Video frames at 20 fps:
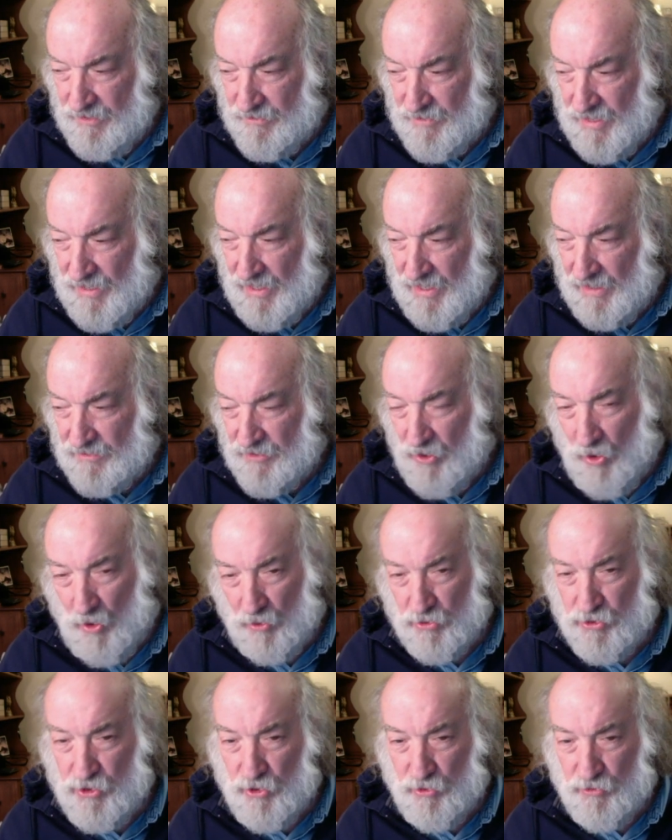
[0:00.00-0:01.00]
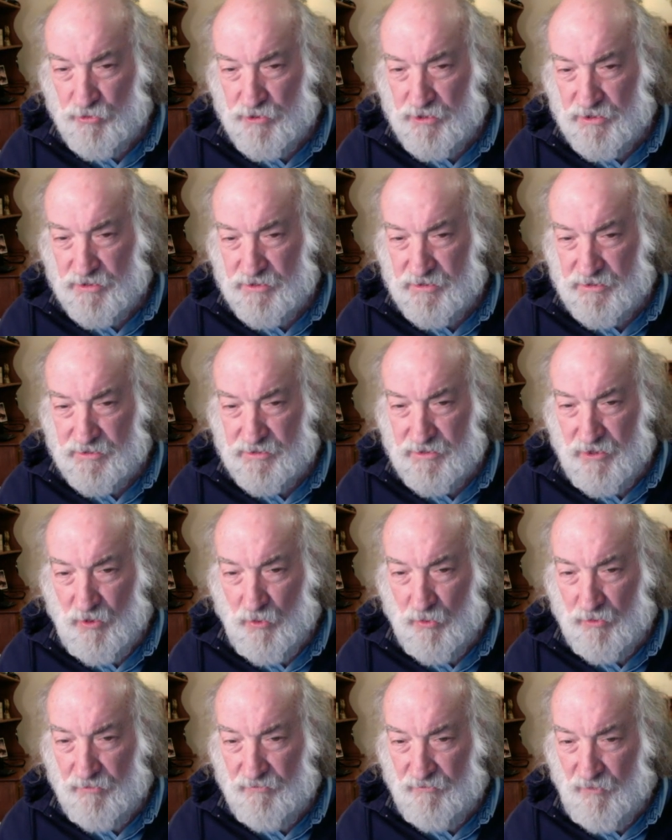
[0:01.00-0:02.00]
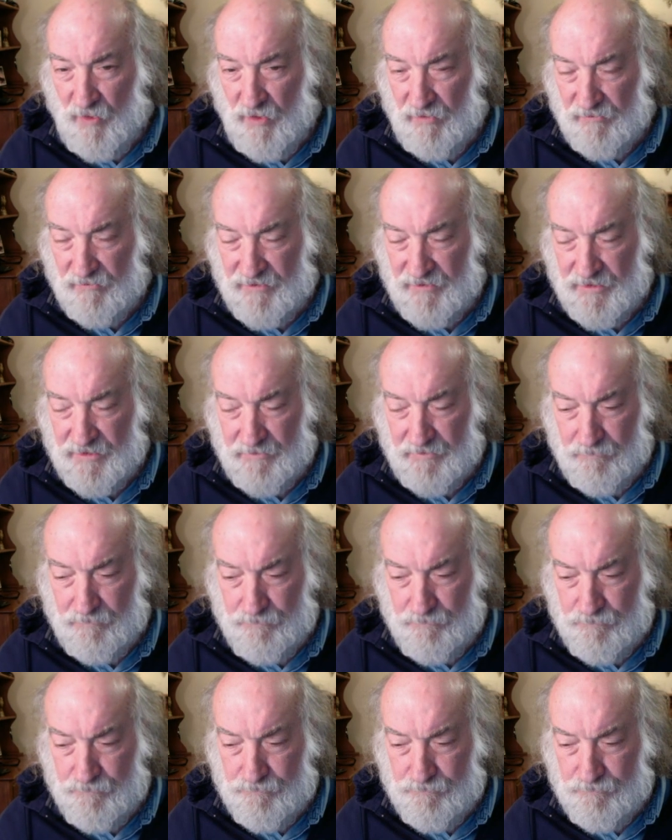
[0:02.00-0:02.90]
that our churches are involved in.